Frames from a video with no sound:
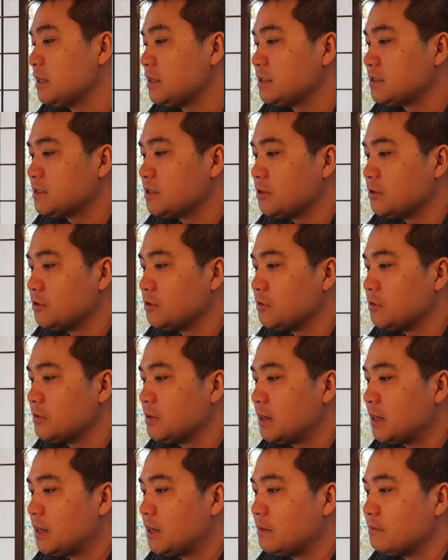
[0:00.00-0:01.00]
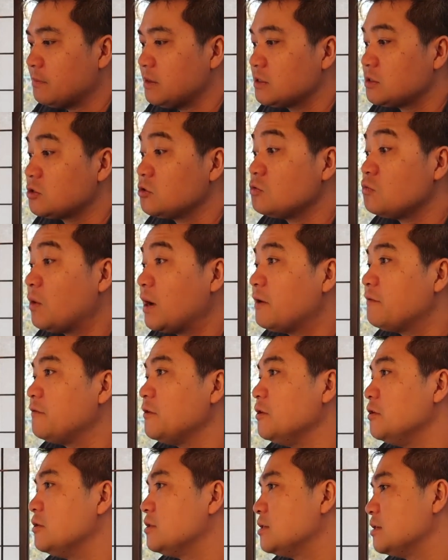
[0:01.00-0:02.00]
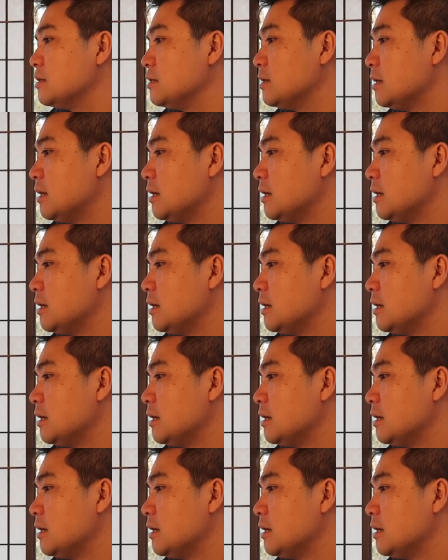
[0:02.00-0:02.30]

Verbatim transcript: So um, it's a good way for you to